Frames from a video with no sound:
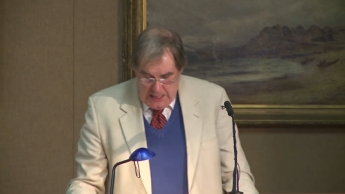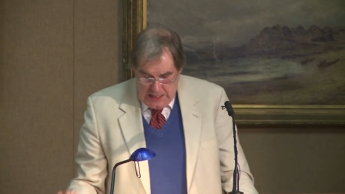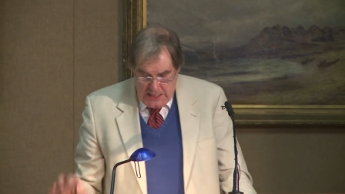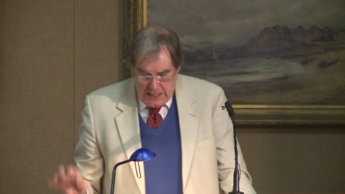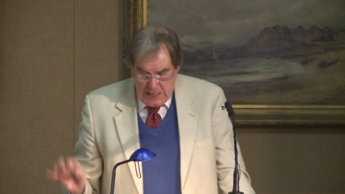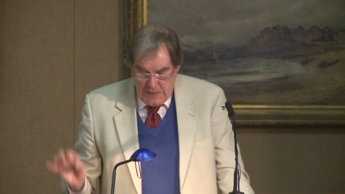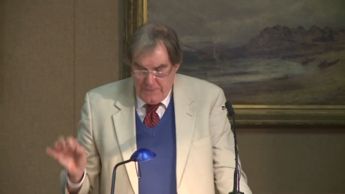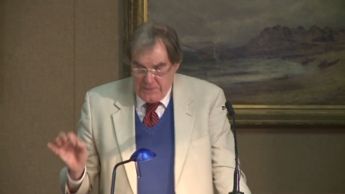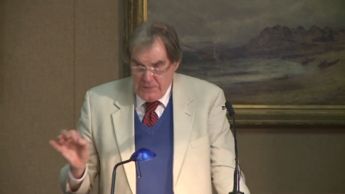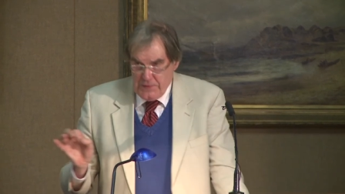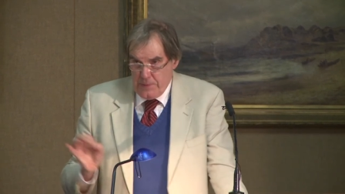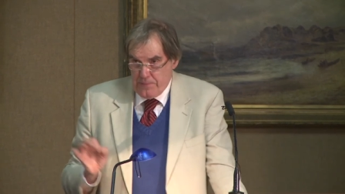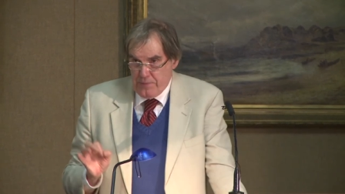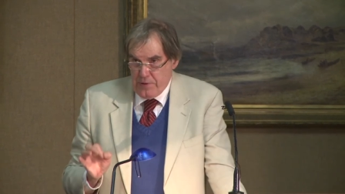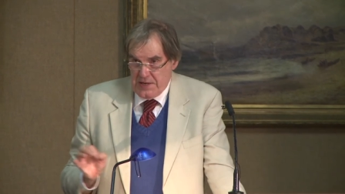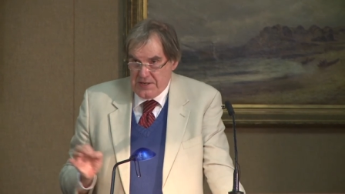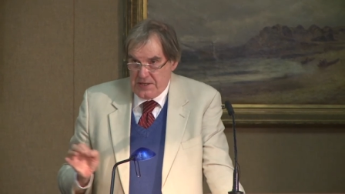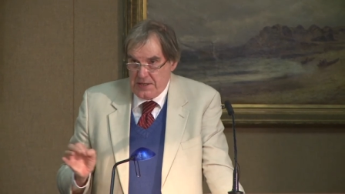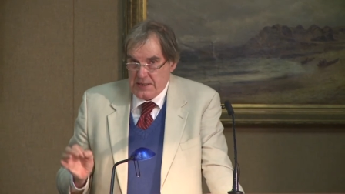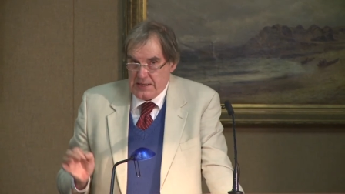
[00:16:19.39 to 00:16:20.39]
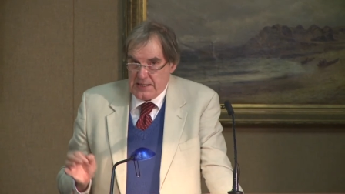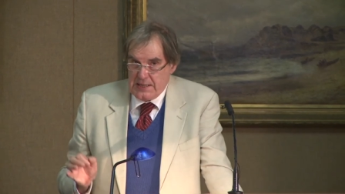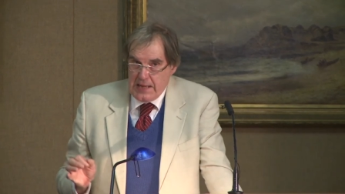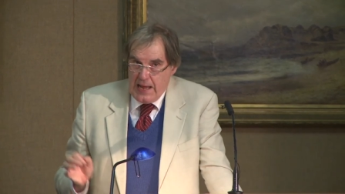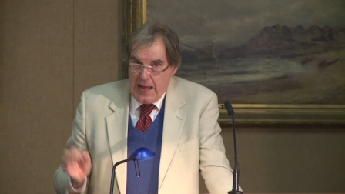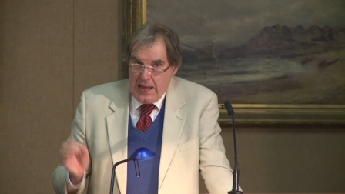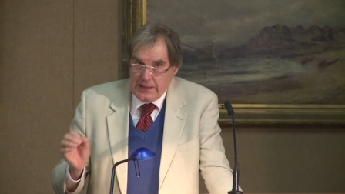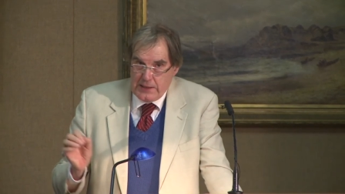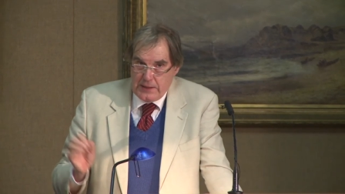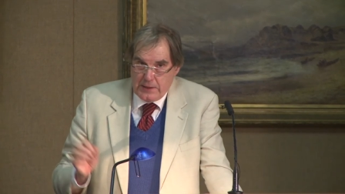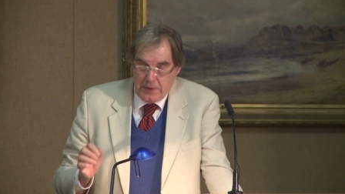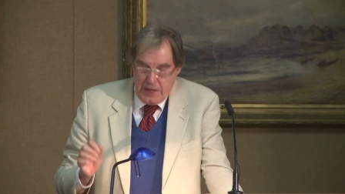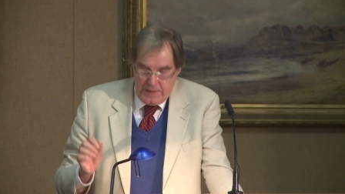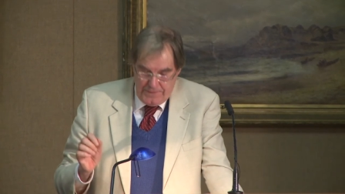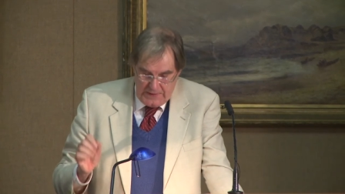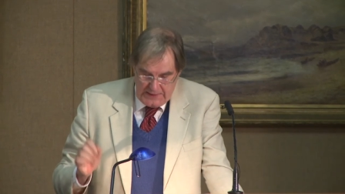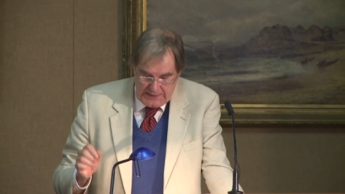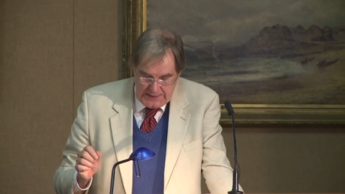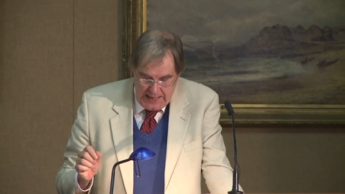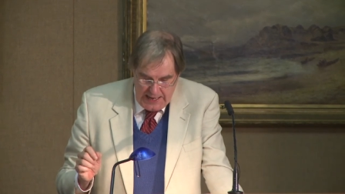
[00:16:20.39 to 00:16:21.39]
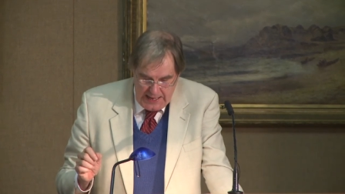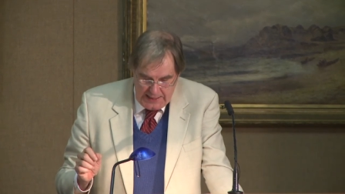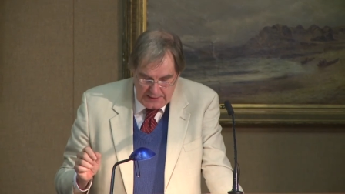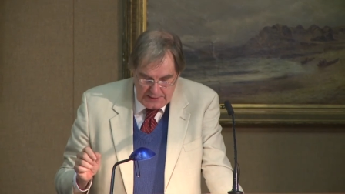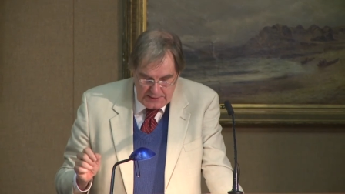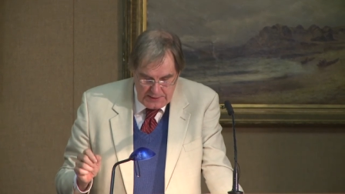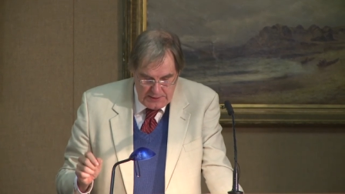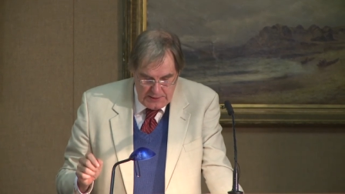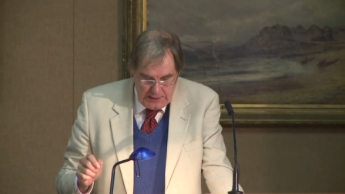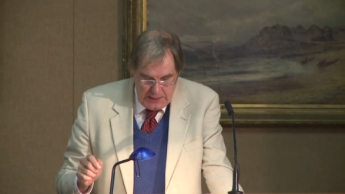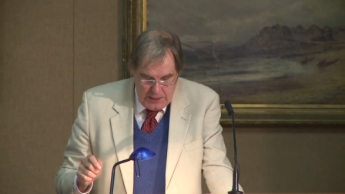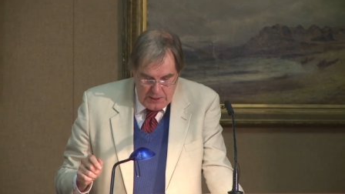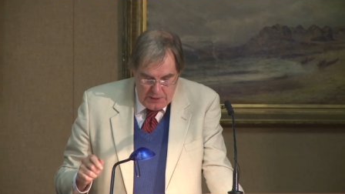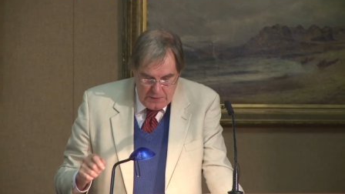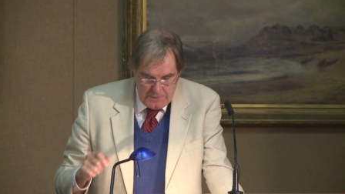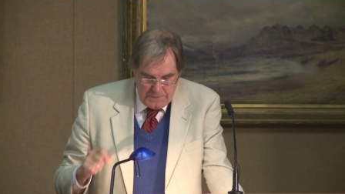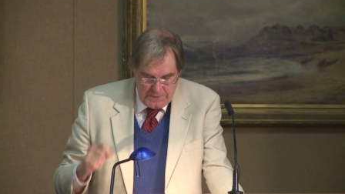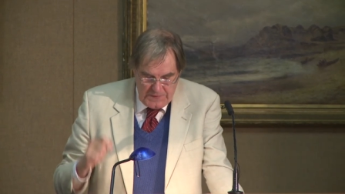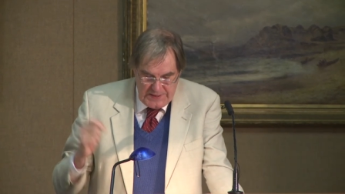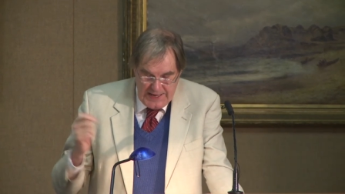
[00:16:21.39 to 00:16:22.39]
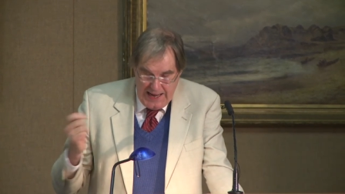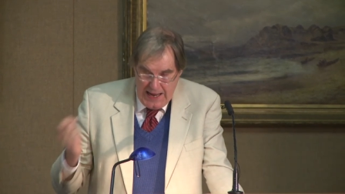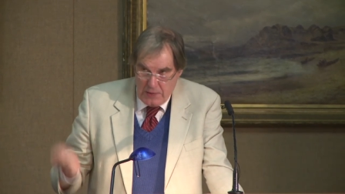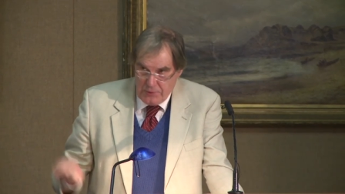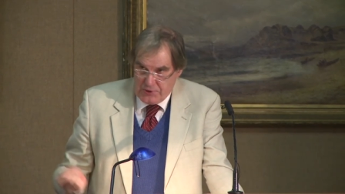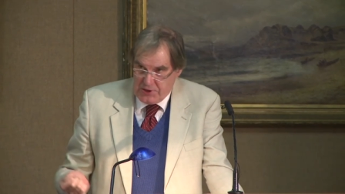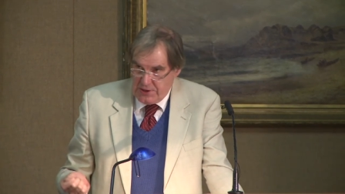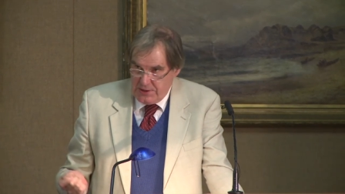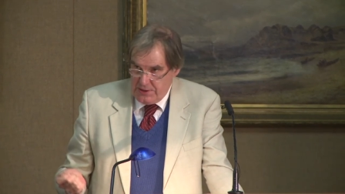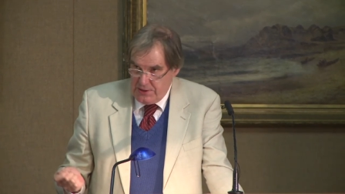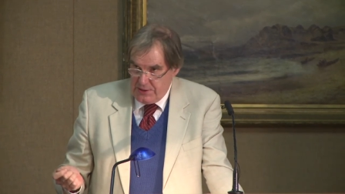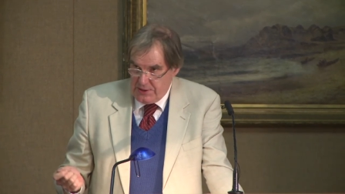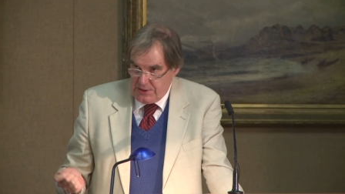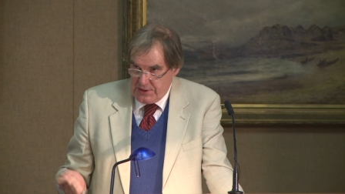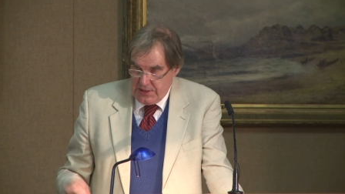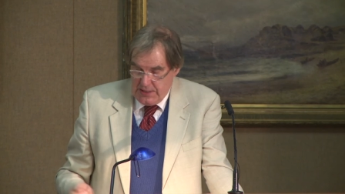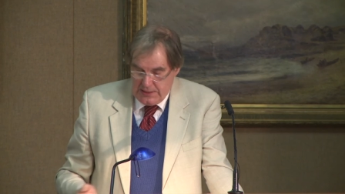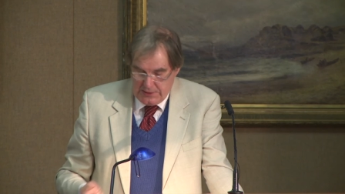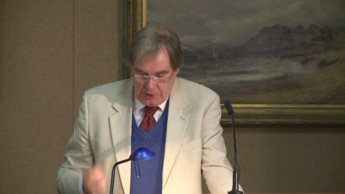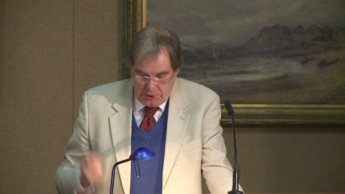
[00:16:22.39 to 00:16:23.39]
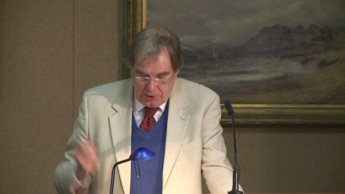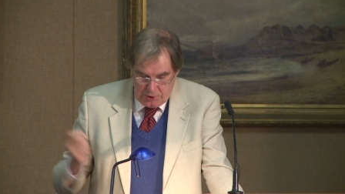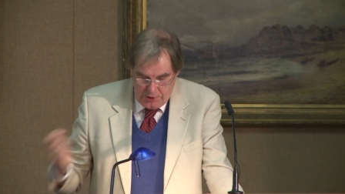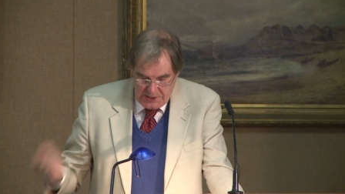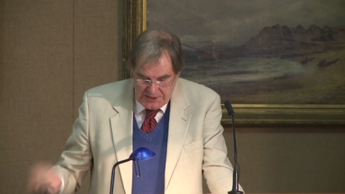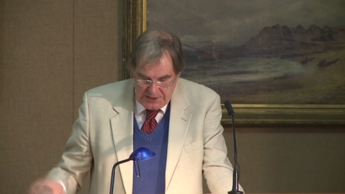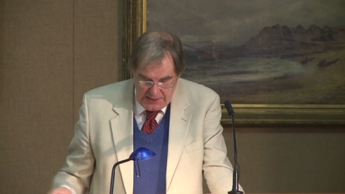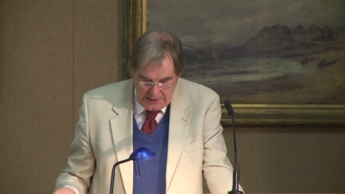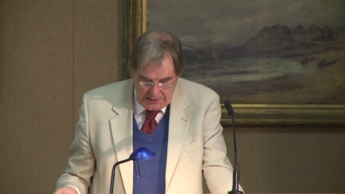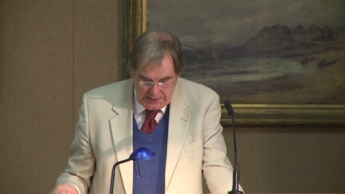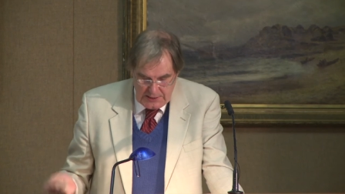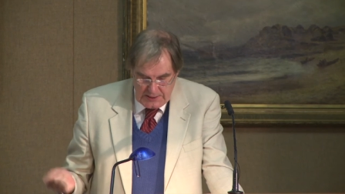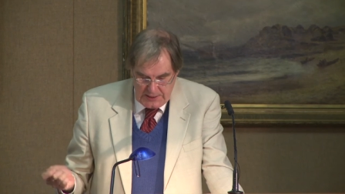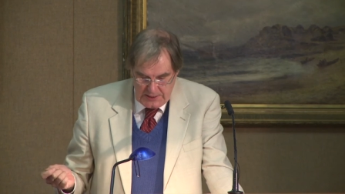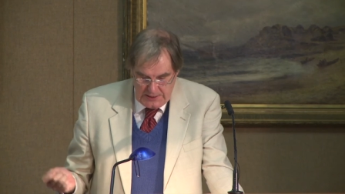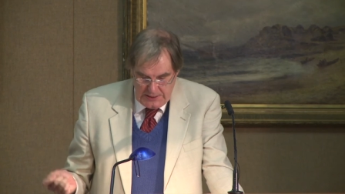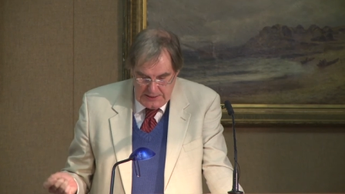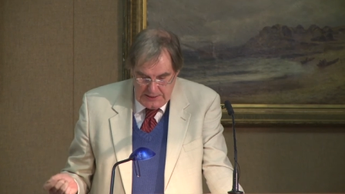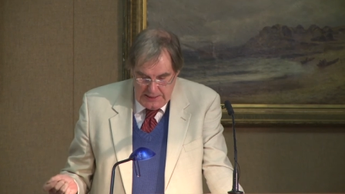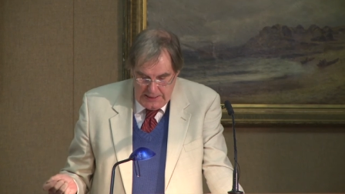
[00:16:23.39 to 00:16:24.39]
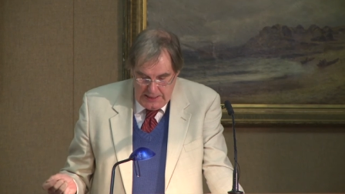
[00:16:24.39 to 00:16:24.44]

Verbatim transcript: Even the presence in a hagiographic text of doubters and critics,